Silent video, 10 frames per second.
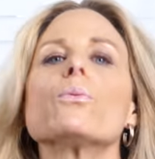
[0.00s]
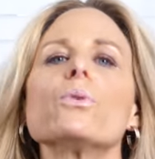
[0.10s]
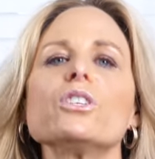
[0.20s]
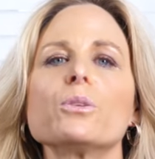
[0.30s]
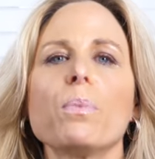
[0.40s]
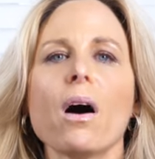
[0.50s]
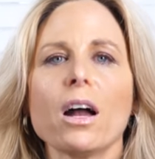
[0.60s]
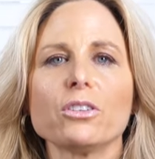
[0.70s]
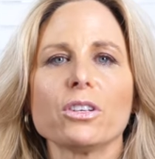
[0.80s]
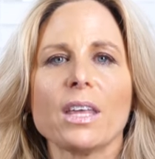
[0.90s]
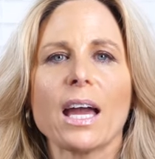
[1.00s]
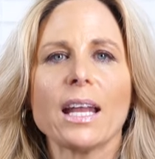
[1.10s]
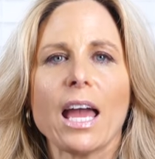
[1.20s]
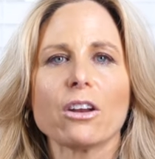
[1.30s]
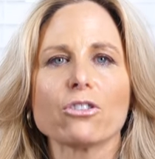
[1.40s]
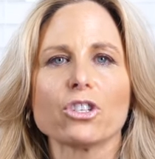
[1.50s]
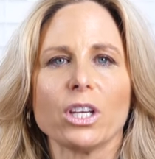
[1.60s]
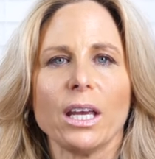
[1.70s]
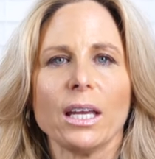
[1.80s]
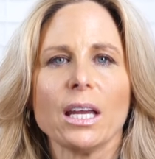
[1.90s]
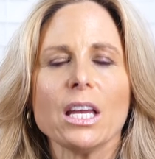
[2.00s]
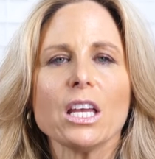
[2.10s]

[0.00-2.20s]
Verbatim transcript: respond to that energy.